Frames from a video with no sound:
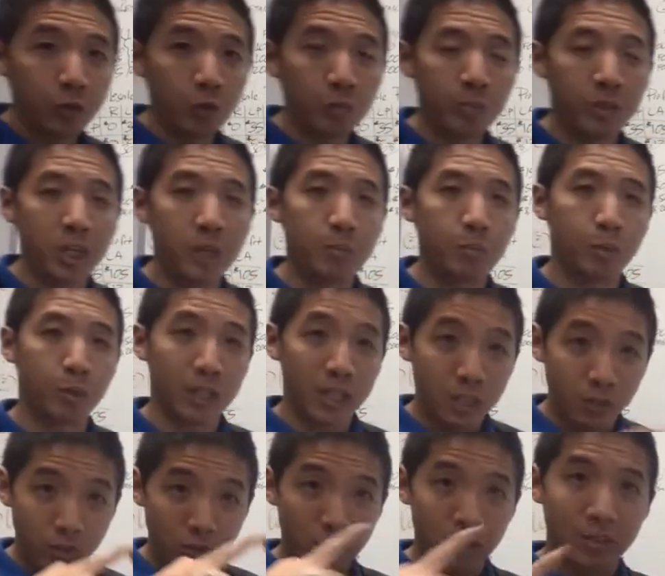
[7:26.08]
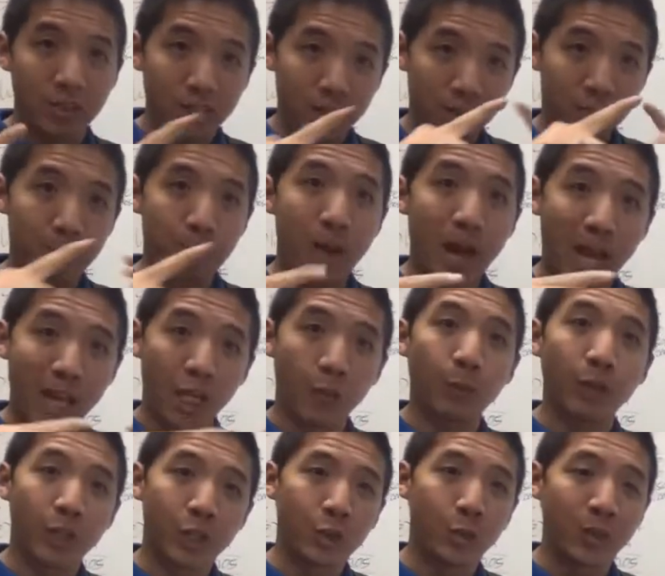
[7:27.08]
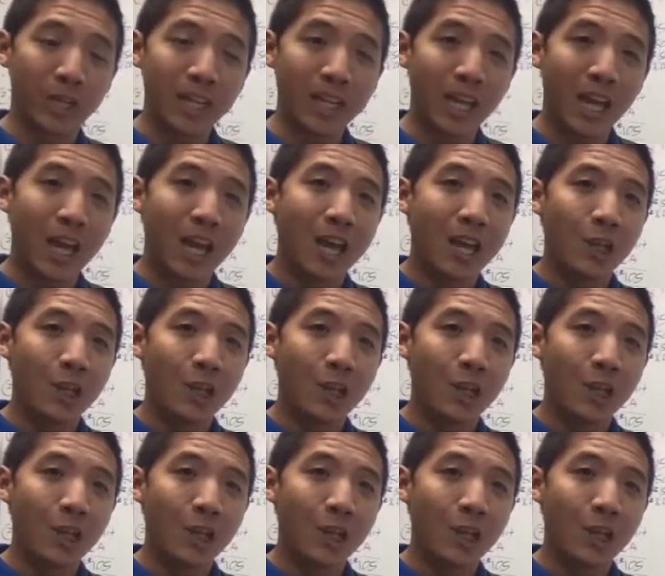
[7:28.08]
new people into the binary tree,